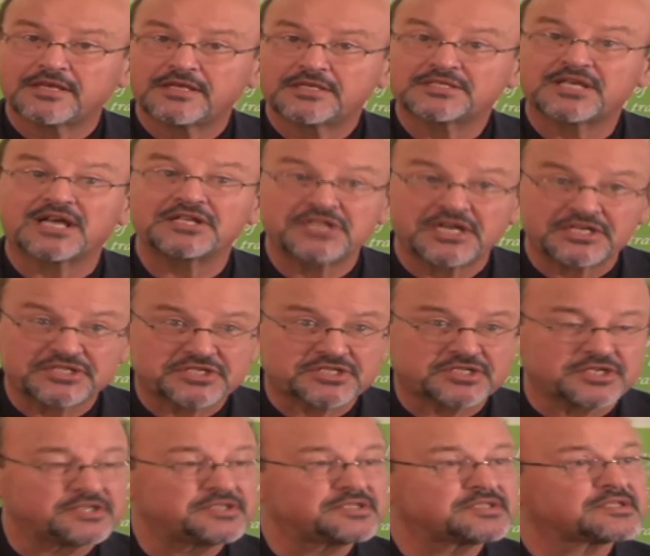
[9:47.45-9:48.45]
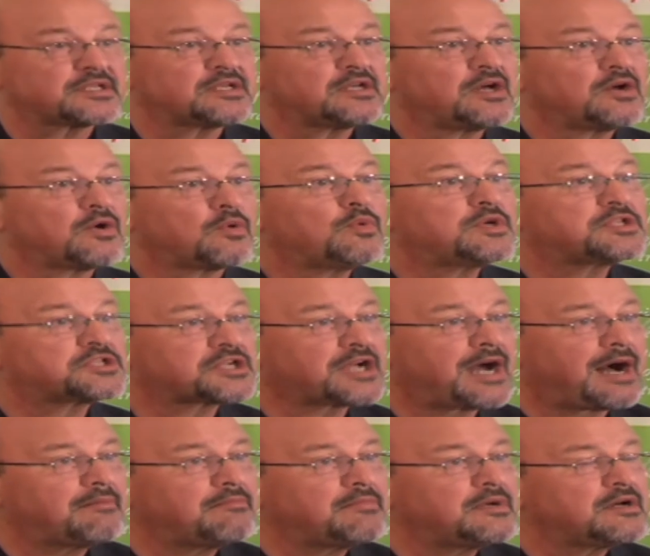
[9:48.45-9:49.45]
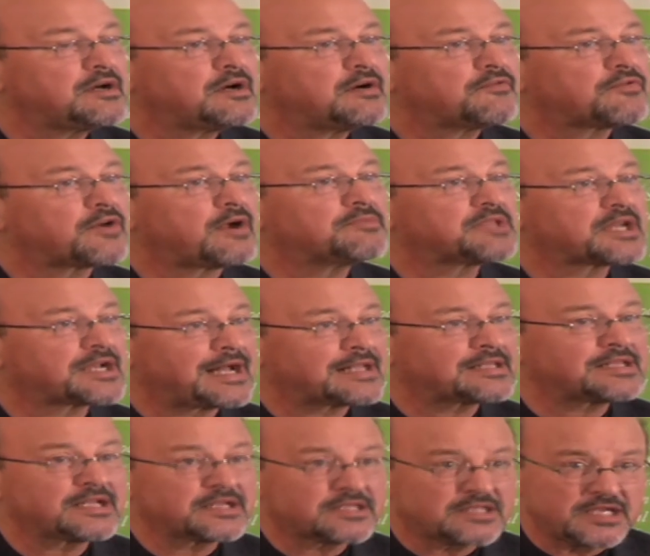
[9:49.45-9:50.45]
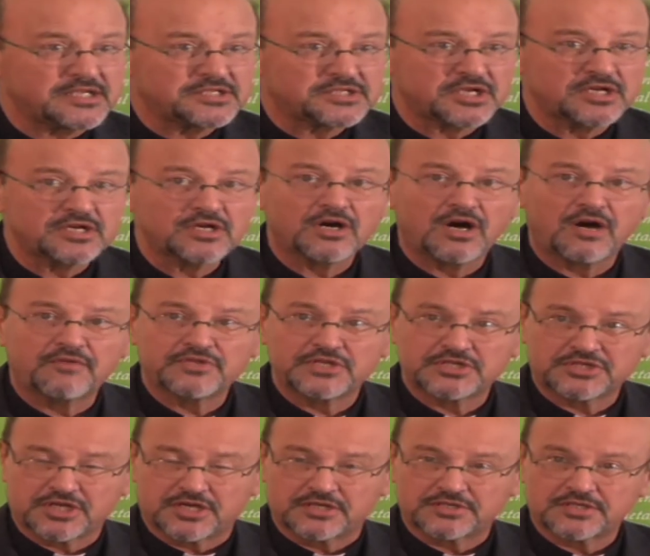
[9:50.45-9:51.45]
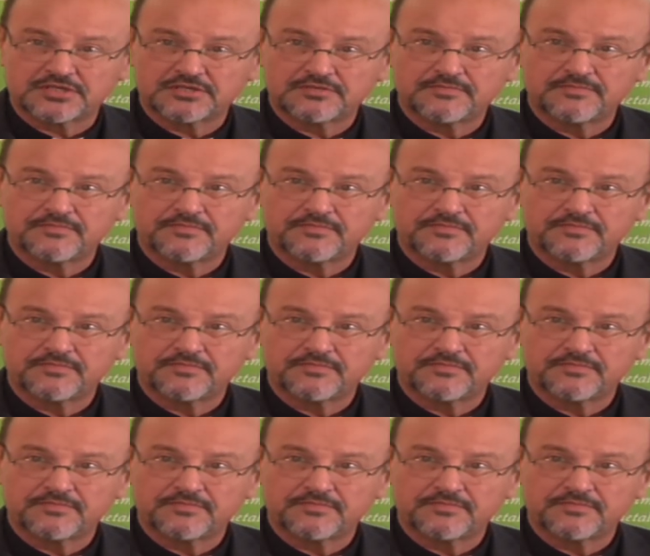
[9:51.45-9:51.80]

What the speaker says: suggestions which come from the Catholic teaching of the Church.